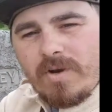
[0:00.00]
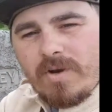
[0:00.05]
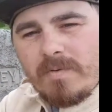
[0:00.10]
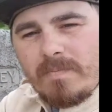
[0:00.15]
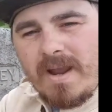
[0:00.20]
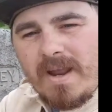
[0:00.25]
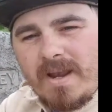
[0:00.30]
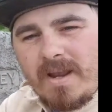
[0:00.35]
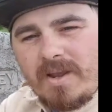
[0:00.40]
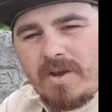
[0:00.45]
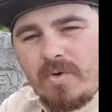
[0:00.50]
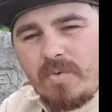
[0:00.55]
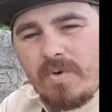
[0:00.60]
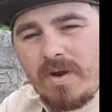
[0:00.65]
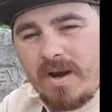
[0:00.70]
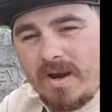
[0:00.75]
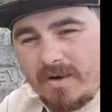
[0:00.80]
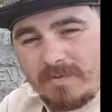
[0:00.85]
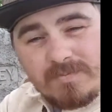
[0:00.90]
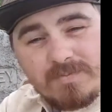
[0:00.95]
forward to meeting
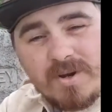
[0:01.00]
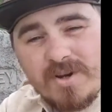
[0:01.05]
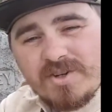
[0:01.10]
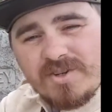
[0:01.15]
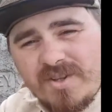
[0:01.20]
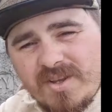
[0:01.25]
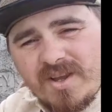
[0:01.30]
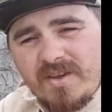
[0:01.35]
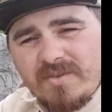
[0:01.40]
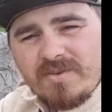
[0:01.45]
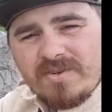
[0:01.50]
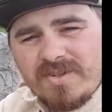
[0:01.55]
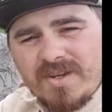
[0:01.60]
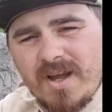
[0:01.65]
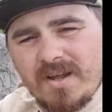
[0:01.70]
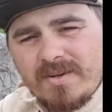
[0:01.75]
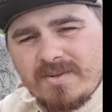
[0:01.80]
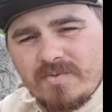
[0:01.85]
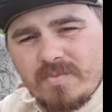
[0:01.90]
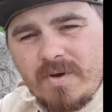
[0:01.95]
you when I reach the other
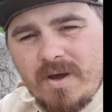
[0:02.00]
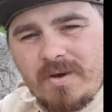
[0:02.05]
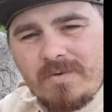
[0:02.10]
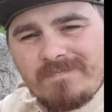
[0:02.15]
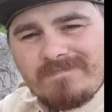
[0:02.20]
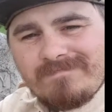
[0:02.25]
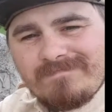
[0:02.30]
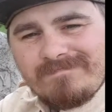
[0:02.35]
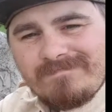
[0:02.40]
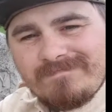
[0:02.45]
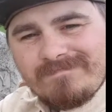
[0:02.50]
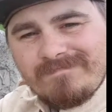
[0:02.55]
side as well.